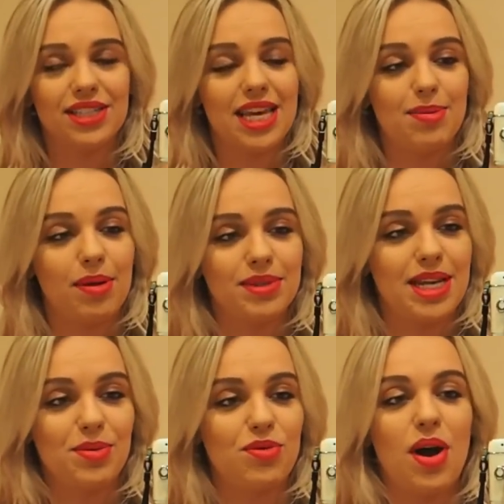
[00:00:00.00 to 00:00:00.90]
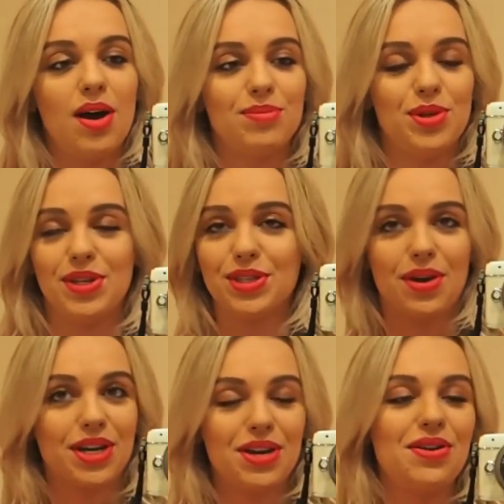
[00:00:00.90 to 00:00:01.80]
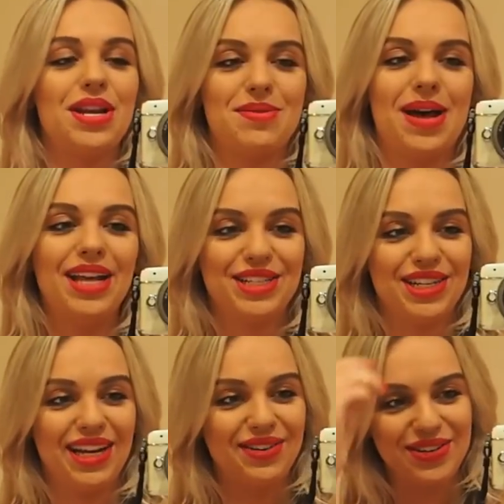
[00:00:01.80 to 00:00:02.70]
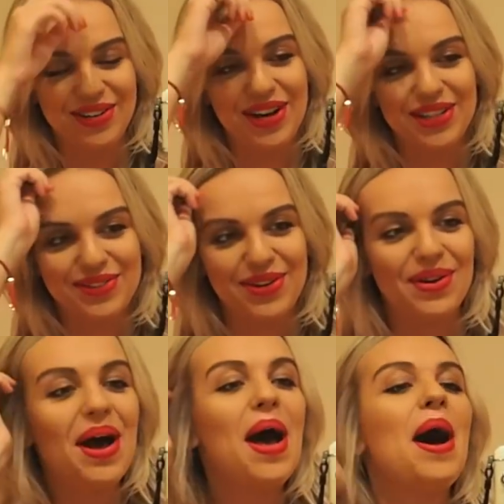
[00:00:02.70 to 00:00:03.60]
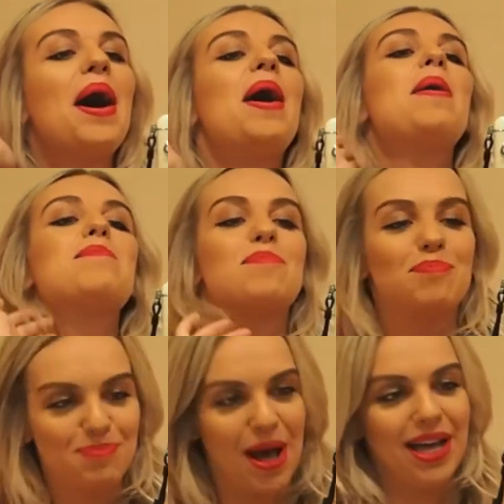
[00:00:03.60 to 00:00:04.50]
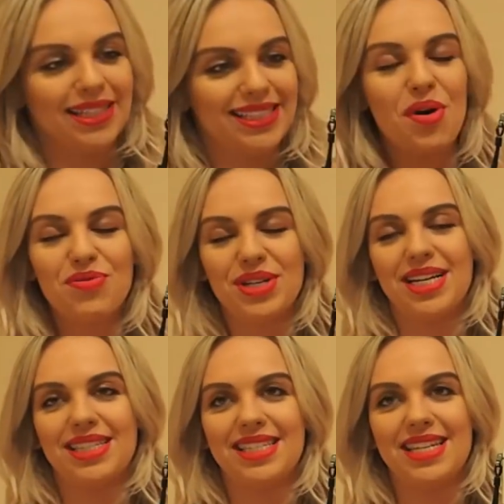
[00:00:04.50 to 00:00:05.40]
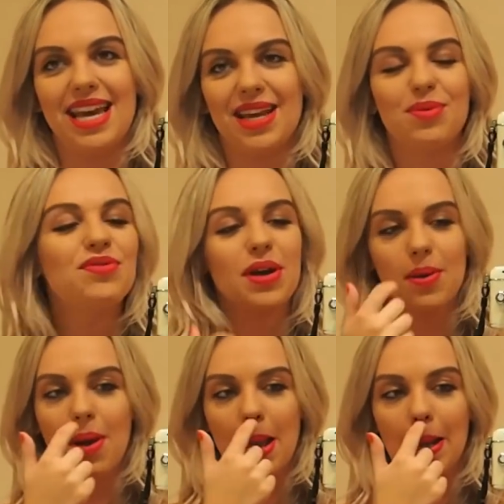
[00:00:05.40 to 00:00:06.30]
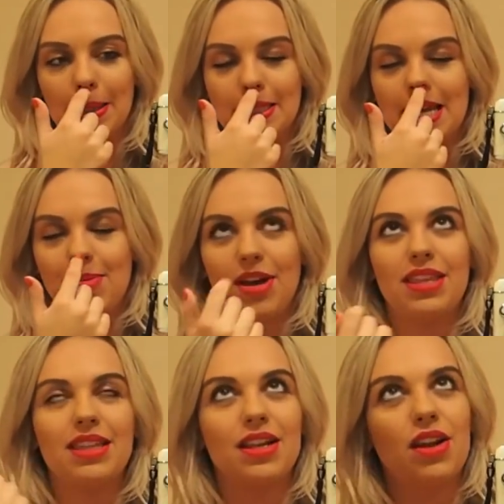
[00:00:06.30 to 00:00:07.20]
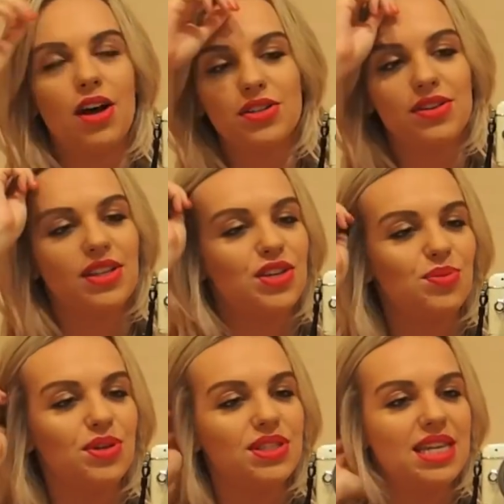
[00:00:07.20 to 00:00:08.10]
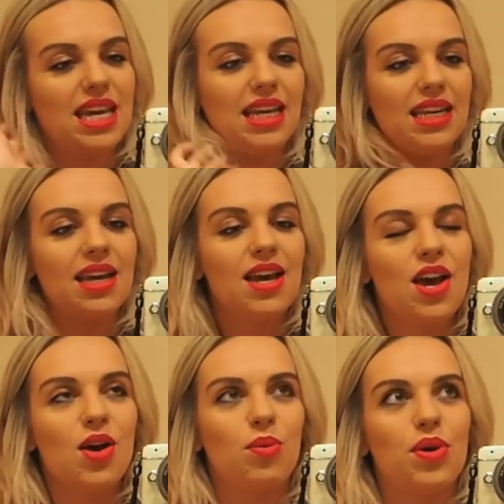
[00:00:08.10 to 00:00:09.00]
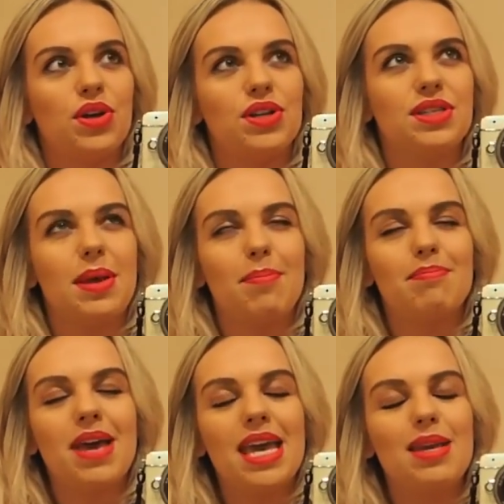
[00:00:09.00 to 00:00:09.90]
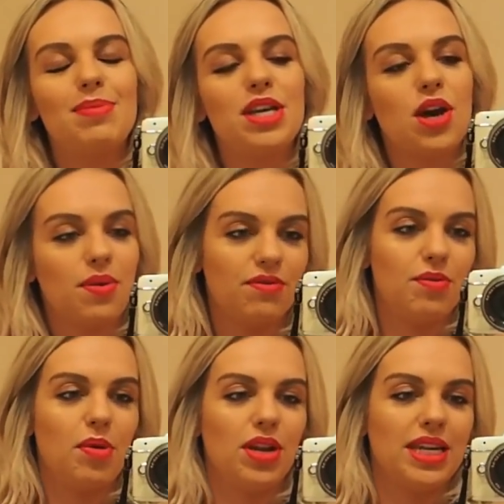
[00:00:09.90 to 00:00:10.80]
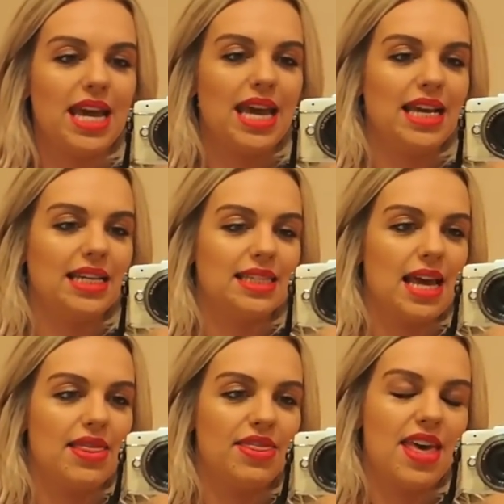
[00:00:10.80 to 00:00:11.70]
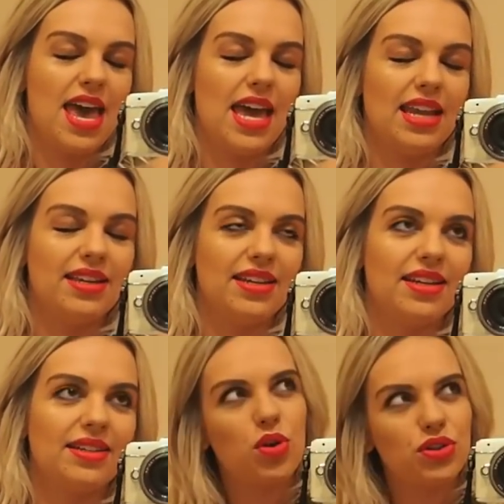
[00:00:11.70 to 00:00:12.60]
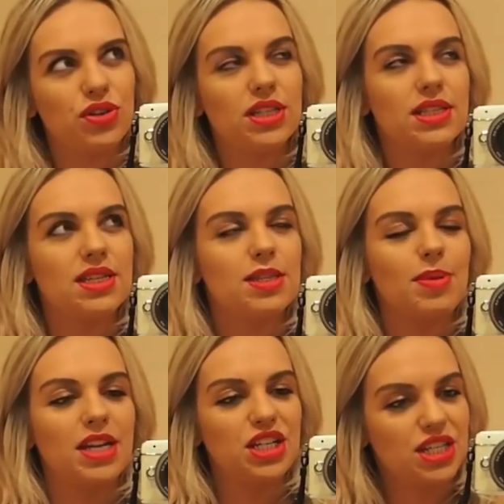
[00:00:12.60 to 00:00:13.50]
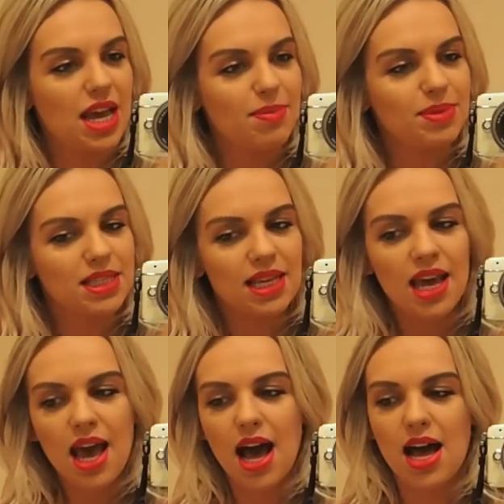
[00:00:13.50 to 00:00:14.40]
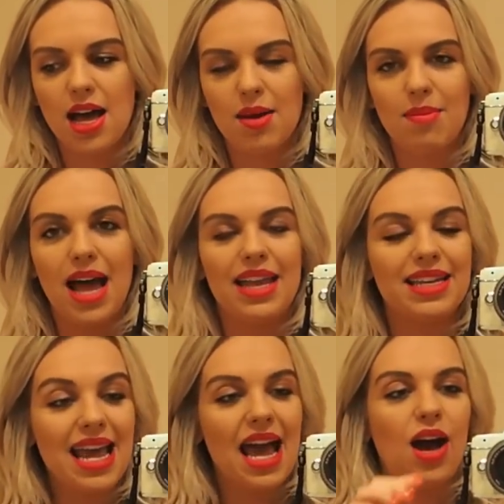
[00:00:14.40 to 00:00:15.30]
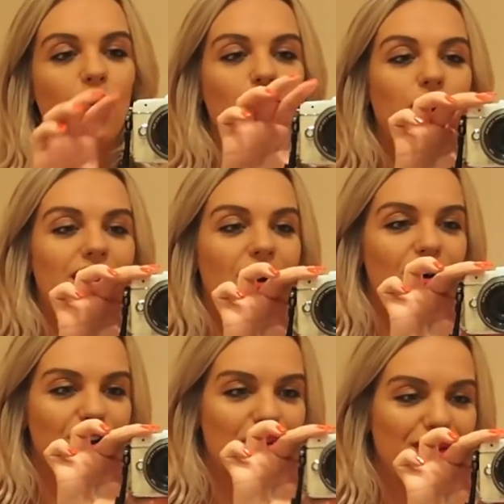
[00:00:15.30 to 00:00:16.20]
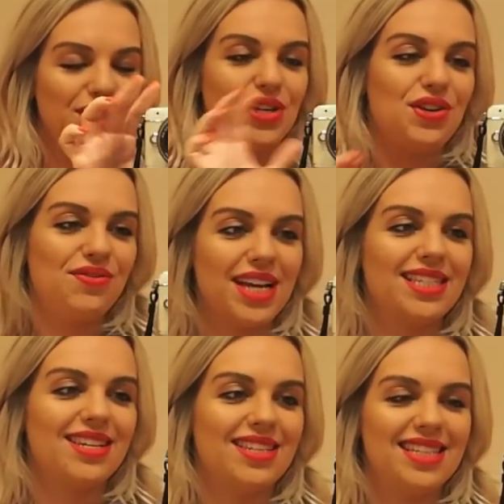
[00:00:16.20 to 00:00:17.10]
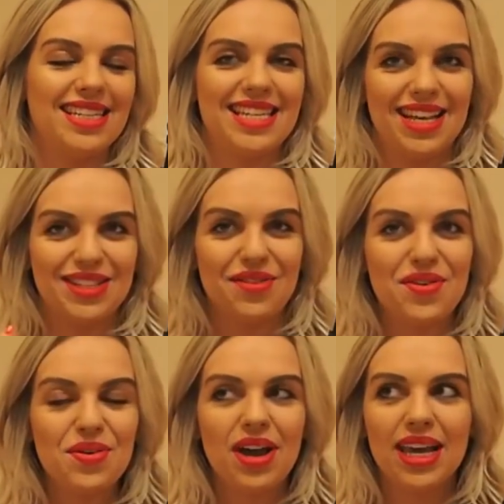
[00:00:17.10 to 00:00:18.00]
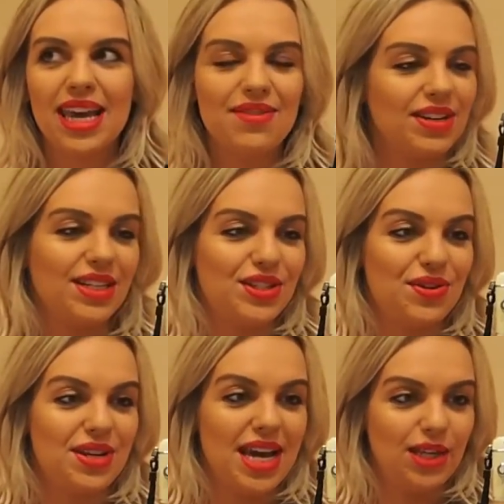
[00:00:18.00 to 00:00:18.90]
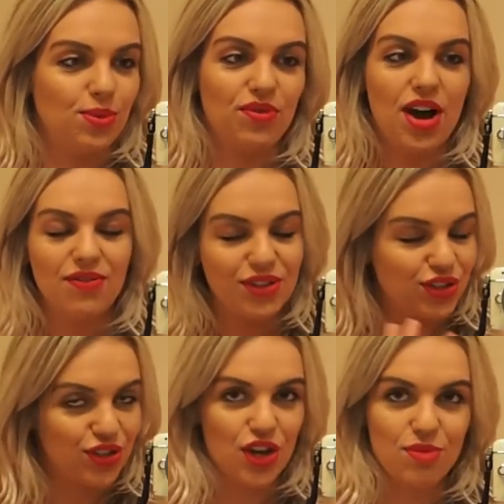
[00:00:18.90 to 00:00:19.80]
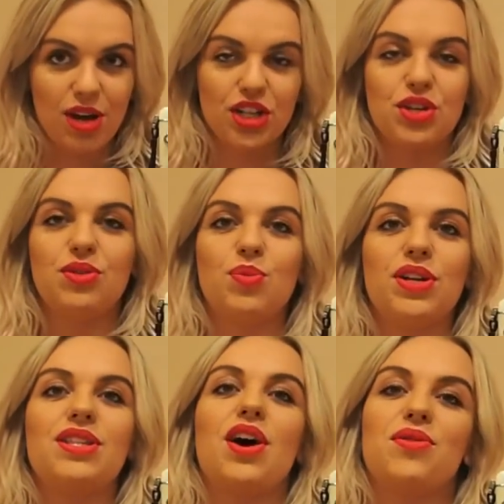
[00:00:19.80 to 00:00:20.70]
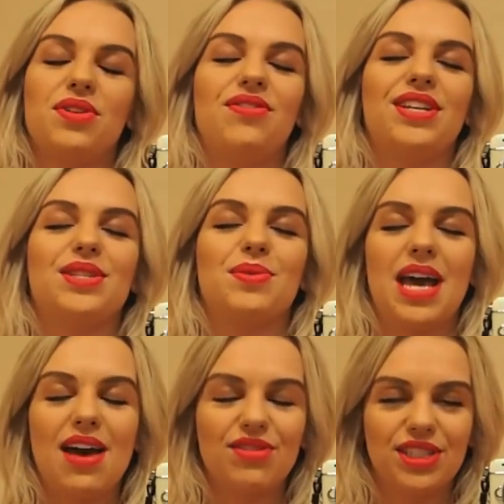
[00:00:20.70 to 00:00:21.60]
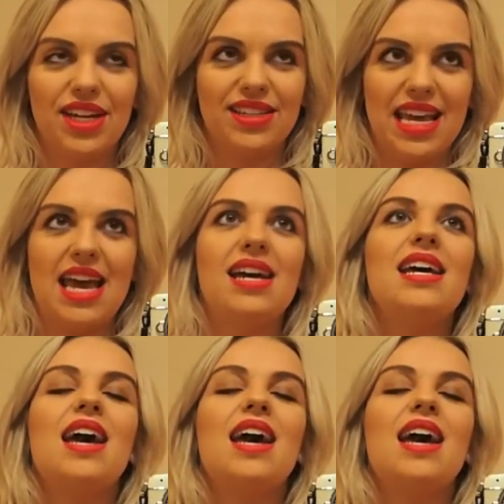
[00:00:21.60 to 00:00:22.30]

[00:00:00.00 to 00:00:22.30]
to keep up to date with what I'm doing, so I can only imagine how you guys feel. What have we done today? We've done quite a lot today, but I think the last thing that you would have seen was maybe going for bolognese and then wandering to the Spanish Steps. And now we are going to Vatican City, because I feel like even in 2 days we've covered so much, and one of the only things that we haven't done yet